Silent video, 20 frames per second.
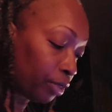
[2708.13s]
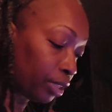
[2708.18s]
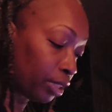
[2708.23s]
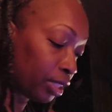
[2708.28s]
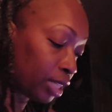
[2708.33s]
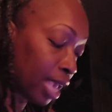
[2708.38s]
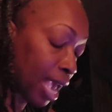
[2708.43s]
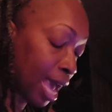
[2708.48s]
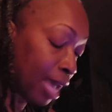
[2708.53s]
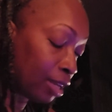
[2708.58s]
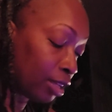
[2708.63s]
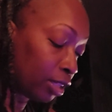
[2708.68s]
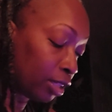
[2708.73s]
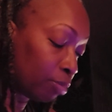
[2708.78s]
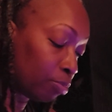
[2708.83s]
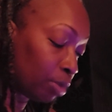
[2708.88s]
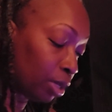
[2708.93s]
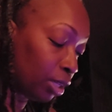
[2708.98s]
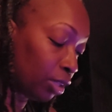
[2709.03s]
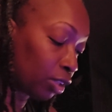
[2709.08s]
They say
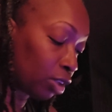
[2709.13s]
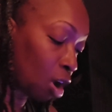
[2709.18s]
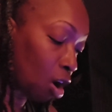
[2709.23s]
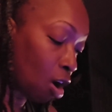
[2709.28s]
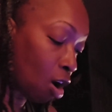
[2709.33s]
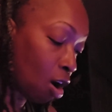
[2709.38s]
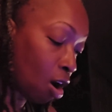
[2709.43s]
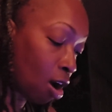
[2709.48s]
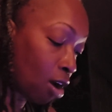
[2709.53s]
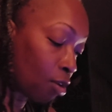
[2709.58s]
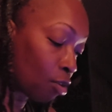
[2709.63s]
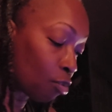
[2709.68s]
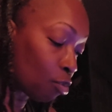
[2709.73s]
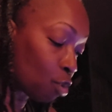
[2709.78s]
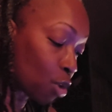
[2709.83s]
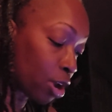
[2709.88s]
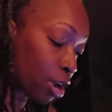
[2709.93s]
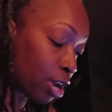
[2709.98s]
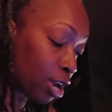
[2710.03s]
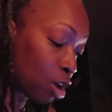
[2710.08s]
Alice meets R
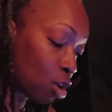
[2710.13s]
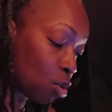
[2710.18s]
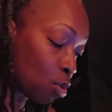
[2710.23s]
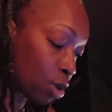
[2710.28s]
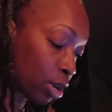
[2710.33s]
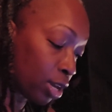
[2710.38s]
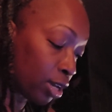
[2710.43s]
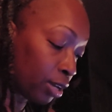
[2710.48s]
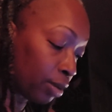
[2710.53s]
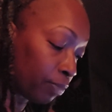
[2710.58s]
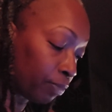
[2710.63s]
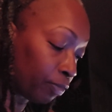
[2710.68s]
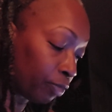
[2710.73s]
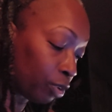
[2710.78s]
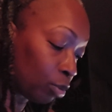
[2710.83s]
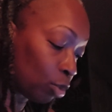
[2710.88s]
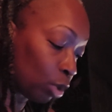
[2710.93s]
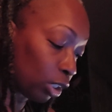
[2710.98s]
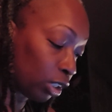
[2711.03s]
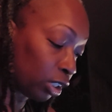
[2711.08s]
red queen
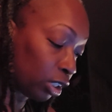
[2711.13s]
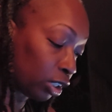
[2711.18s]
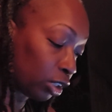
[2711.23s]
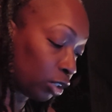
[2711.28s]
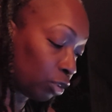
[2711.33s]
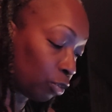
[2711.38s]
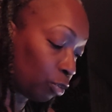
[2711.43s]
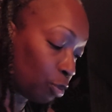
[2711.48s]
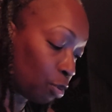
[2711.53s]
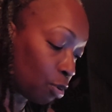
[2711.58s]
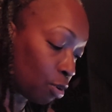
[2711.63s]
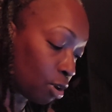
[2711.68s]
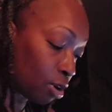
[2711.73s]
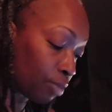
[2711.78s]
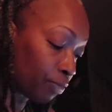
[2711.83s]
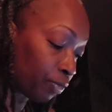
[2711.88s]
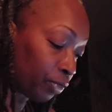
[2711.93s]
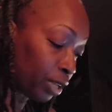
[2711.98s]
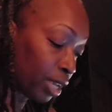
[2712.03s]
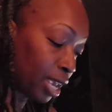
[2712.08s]
164.
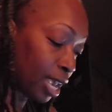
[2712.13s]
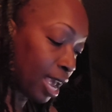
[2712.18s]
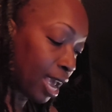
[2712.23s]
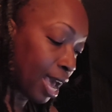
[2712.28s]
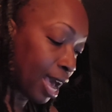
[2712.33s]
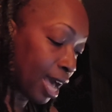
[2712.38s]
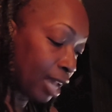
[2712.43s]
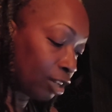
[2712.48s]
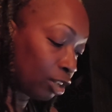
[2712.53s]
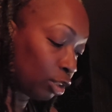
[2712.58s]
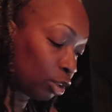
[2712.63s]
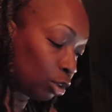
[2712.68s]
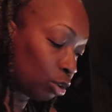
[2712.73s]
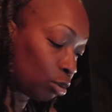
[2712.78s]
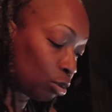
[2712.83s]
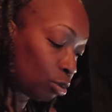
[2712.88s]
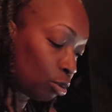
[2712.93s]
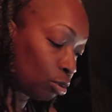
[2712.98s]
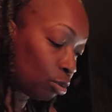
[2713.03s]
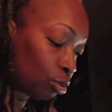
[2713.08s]
Alice
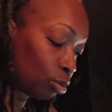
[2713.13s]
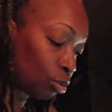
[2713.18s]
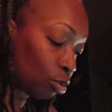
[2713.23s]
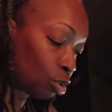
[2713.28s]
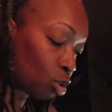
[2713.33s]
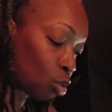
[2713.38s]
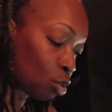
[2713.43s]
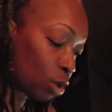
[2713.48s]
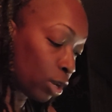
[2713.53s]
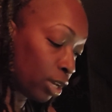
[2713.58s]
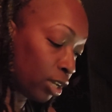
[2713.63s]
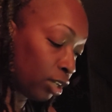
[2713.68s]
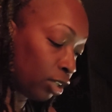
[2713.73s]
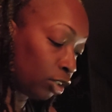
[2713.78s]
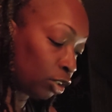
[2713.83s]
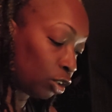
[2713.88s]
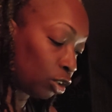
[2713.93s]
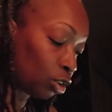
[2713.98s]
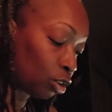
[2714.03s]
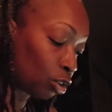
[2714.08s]
through
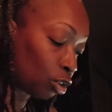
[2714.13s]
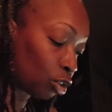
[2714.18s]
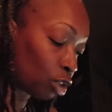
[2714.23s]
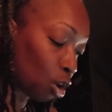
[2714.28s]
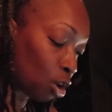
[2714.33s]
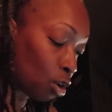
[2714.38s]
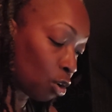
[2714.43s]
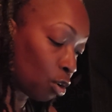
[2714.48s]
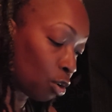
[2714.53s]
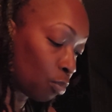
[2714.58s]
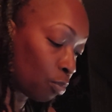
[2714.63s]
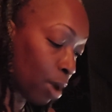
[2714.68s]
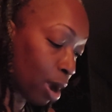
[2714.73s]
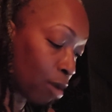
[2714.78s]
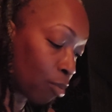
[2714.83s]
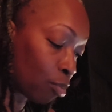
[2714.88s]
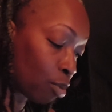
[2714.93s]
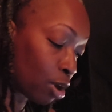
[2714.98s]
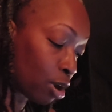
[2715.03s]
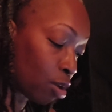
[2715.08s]
queen's third
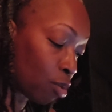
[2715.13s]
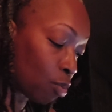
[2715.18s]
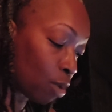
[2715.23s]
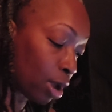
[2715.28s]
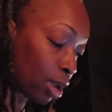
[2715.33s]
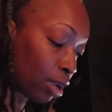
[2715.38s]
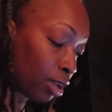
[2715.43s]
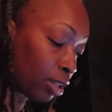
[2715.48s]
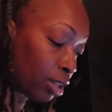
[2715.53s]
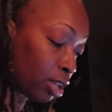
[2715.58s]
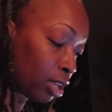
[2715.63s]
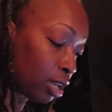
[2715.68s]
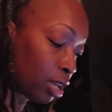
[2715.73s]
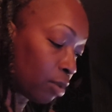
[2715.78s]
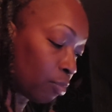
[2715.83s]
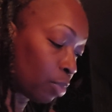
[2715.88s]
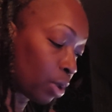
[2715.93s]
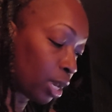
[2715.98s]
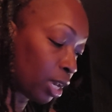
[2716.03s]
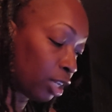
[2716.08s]
by railway
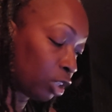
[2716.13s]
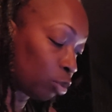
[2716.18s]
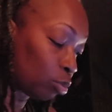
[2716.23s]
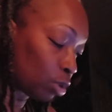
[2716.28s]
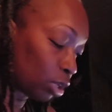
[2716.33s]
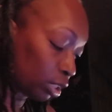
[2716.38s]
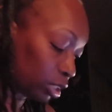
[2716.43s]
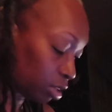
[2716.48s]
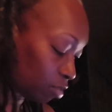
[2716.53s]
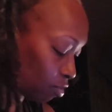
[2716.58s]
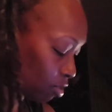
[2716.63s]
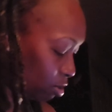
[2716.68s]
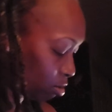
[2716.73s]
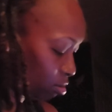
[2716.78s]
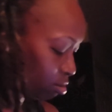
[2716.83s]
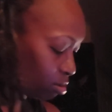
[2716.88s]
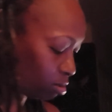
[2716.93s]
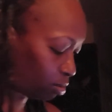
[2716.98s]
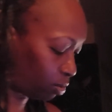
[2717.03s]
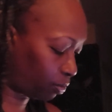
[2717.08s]
page 16.
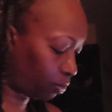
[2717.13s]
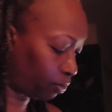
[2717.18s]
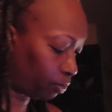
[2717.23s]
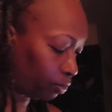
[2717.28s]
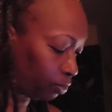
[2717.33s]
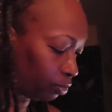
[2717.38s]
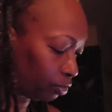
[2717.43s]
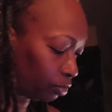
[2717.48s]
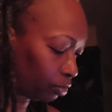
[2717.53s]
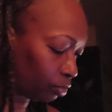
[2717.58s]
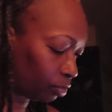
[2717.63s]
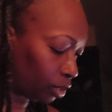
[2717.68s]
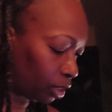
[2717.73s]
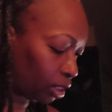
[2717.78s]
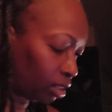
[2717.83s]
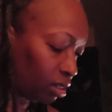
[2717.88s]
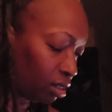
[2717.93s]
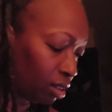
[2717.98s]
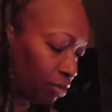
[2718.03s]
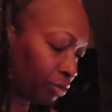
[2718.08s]
Oh,
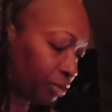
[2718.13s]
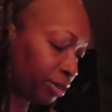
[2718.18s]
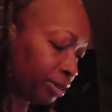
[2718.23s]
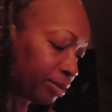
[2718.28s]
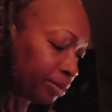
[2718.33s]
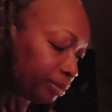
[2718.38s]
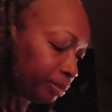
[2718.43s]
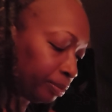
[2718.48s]
it's different.